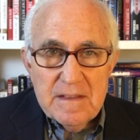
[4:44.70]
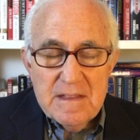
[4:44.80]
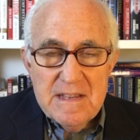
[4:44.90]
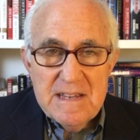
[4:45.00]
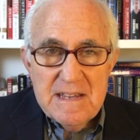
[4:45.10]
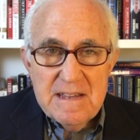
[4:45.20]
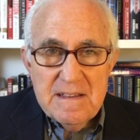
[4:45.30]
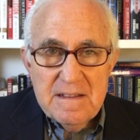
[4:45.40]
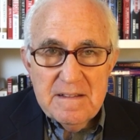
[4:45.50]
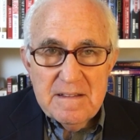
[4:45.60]

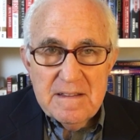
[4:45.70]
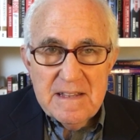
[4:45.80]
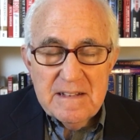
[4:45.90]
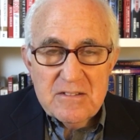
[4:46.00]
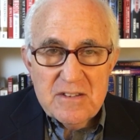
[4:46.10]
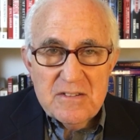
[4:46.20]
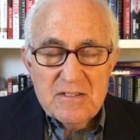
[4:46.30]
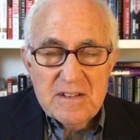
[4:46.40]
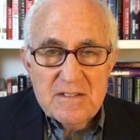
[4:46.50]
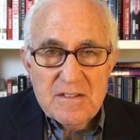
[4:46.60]
the, the
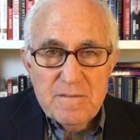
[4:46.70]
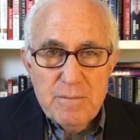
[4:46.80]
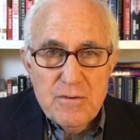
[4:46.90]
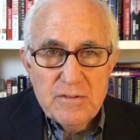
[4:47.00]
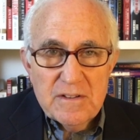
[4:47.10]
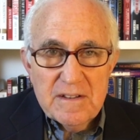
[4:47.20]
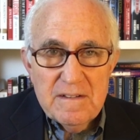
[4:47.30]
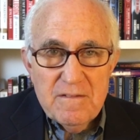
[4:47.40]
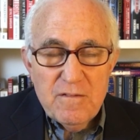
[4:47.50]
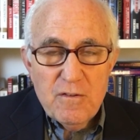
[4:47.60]
insistence of
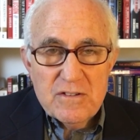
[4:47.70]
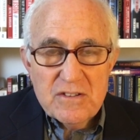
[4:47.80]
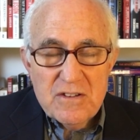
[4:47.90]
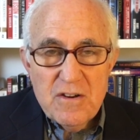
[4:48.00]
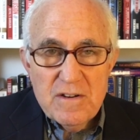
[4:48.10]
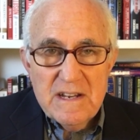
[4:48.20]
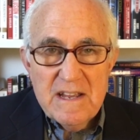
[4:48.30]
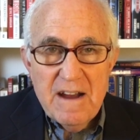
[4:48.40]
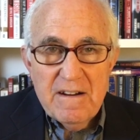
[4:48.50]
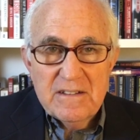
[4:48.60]
Putin for security
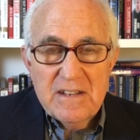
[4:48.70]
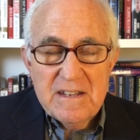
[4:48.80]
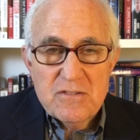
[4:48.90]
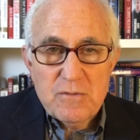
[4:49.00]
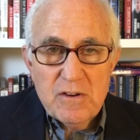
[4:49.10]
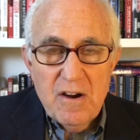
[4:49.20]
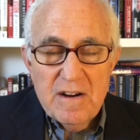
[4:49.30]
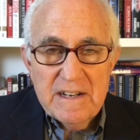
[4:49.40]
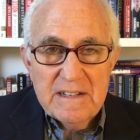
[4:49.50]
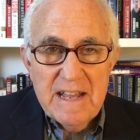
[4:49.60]
guarantees
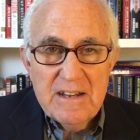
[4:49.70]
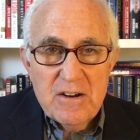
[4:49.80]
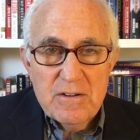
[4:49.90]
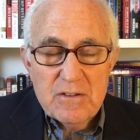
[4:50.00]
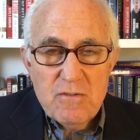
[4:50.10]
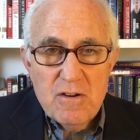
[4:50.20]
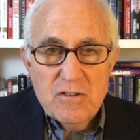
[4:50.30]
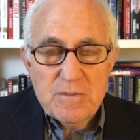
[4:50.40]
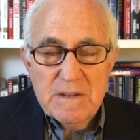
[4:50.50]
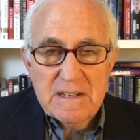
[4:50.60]
regarding NATO
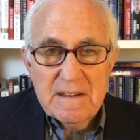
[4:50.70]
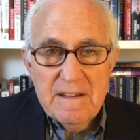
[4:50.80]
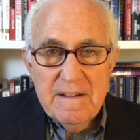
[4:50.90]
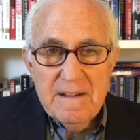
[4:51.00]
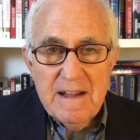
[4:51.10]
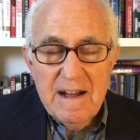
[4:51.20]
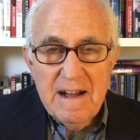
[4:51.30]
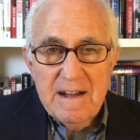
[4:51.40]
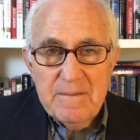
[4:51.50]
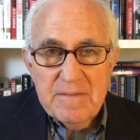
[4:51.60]
encroachment
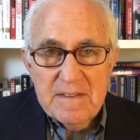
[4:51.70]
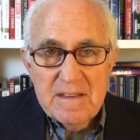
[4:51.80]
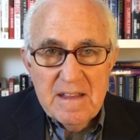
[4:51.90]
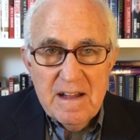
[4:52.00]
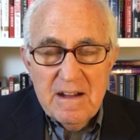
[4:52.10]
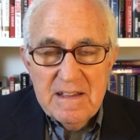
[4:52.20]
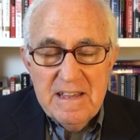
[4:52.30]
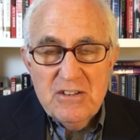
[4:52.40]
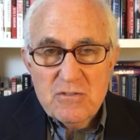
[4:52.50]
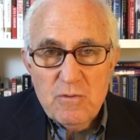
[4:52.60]
uh, uh,
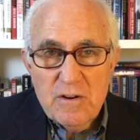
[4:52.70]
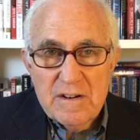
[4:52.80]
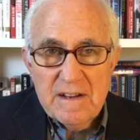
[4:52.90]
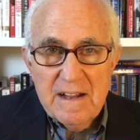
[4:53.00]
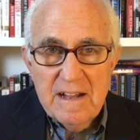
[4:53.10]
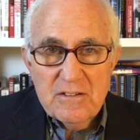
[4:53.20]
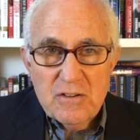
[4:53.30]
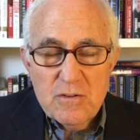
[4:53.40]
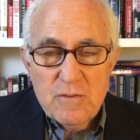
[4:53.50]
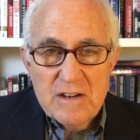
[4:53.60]
eastward
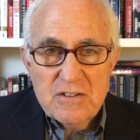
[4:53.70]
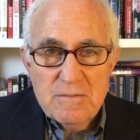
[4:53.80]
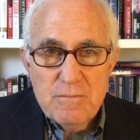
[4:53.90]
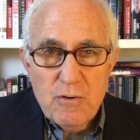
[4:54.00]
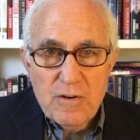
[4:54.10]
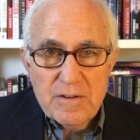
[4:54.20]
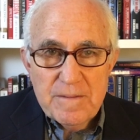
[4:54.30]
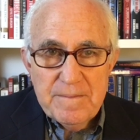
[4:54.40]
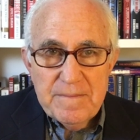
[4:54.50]
onto the Russian border.